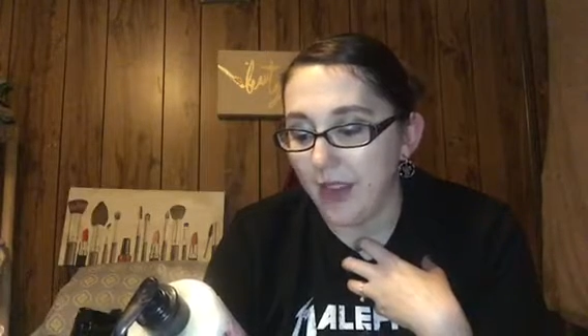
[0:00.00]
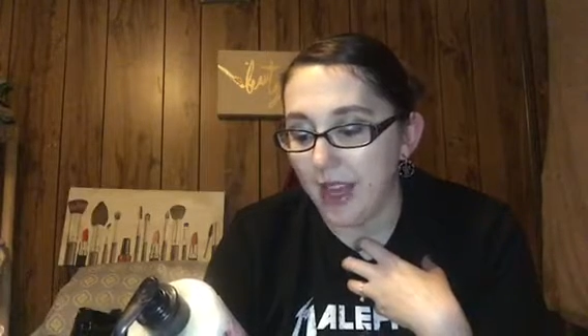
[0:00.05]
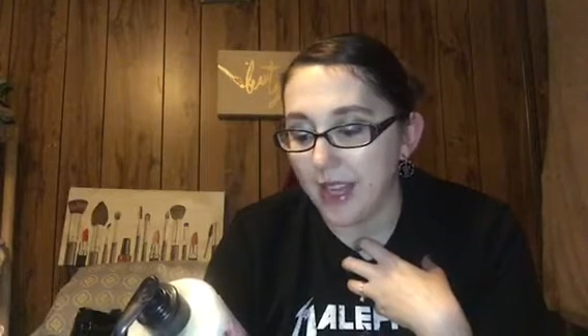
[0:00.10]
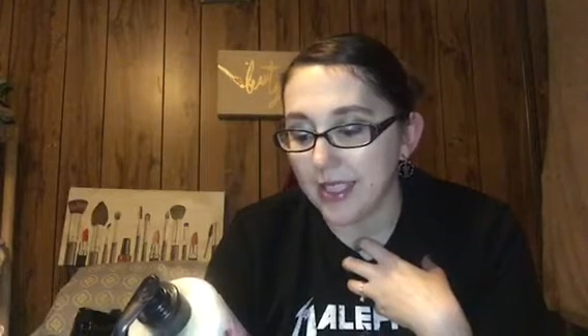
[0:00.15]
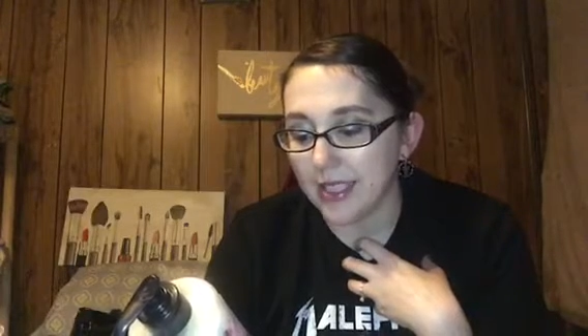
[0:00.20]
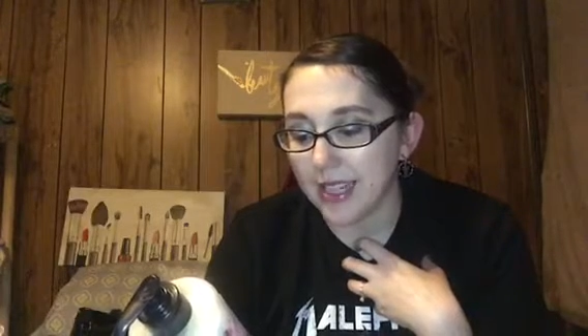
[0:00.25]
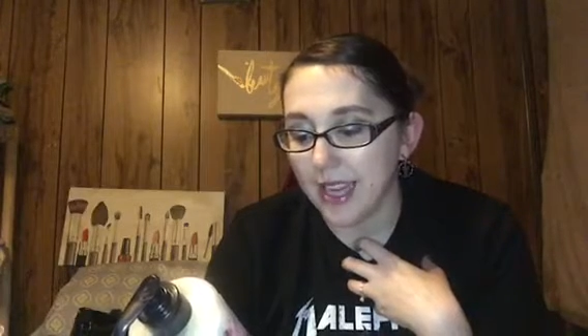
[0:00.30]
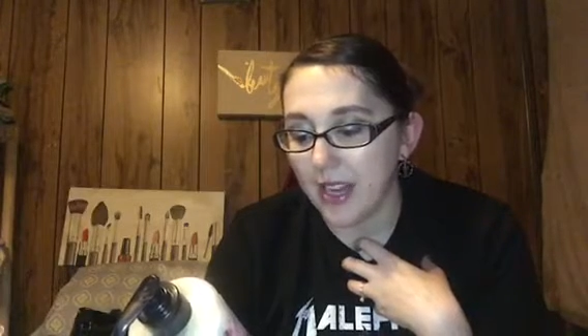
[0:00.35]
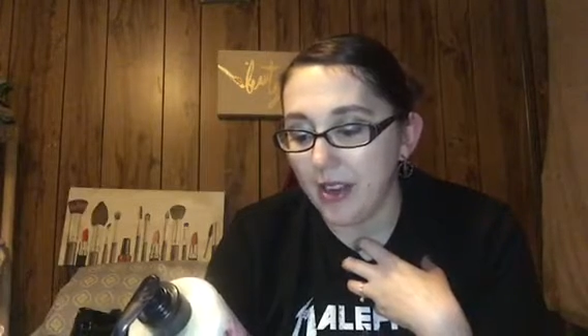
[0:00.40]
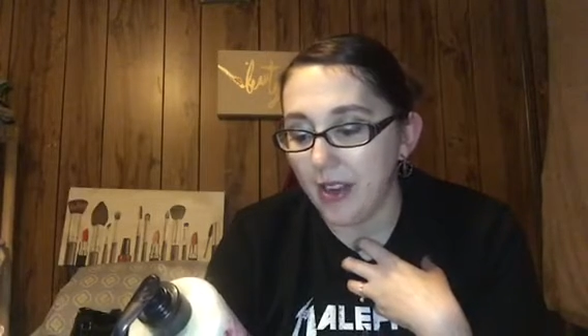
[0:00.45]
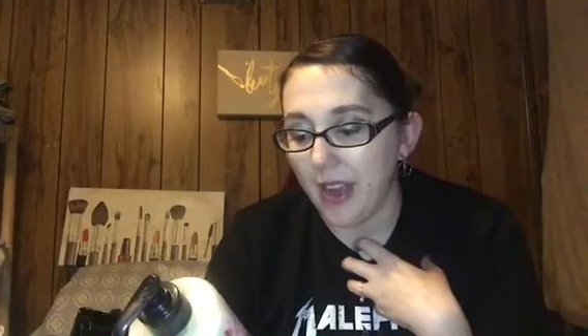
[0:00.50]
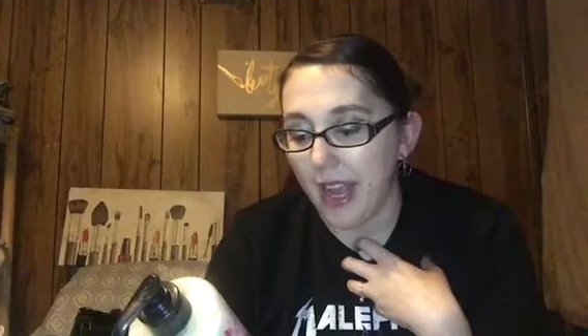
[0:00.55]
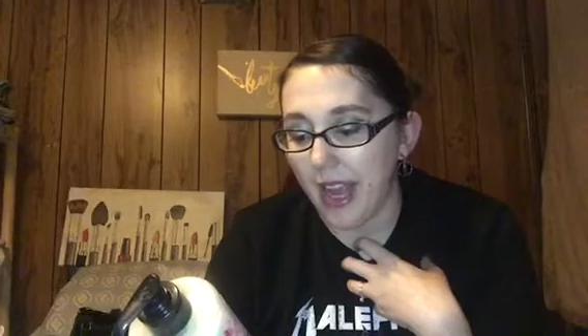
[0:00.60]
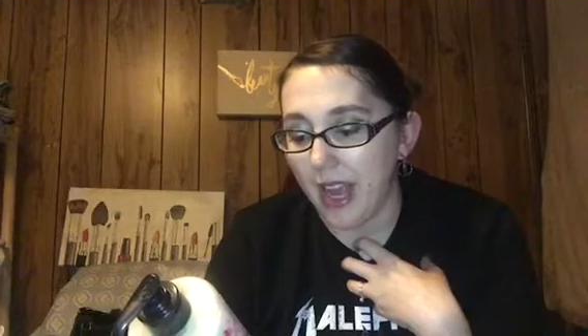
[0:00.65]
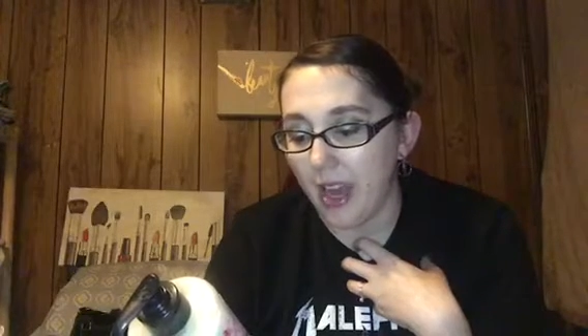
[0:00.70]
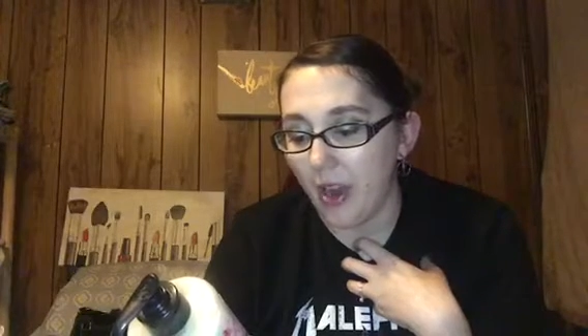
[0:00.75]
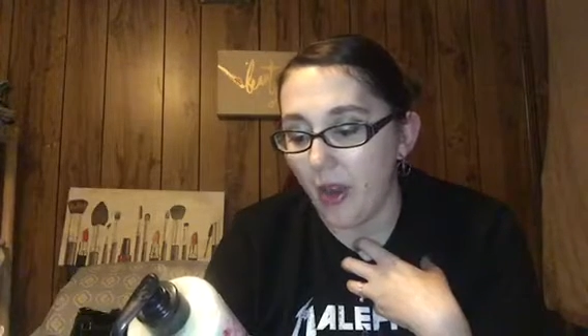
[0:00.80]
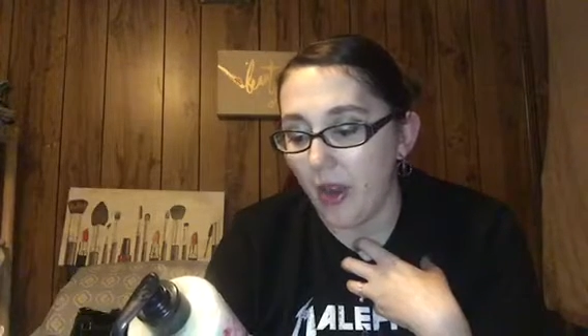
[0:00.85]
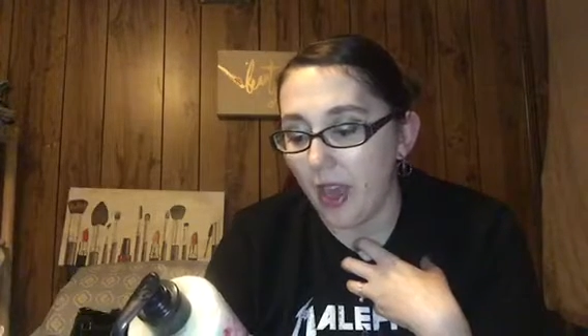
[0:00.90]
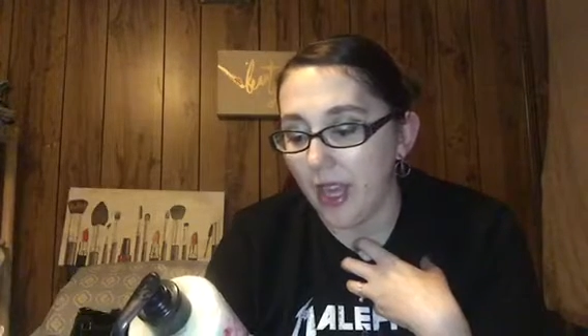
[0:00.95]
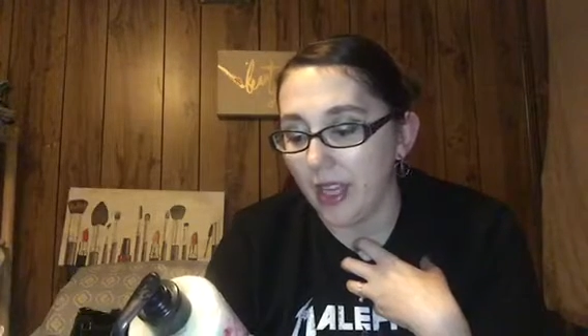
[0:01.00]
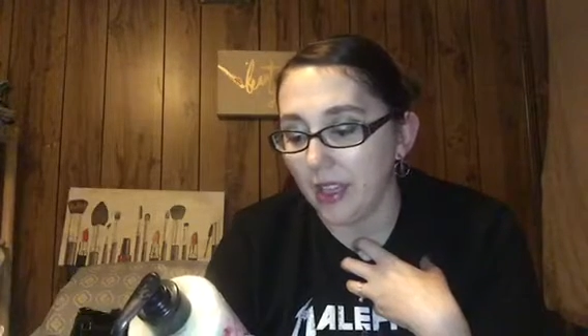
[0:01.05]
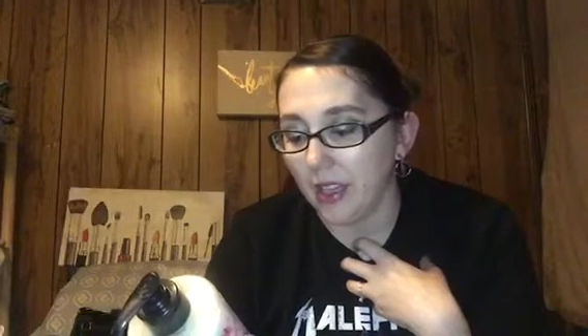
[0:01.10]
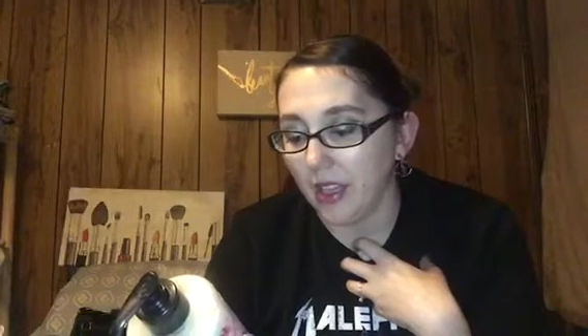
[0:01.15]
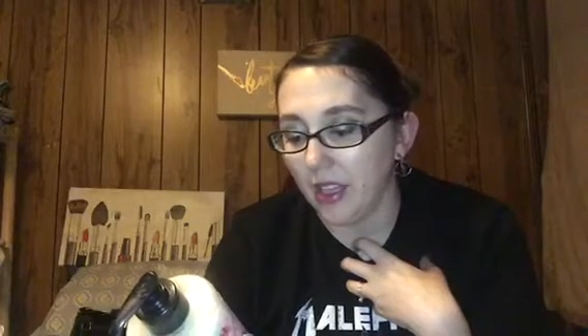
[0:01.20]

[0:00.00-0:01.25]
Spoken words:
Find out how at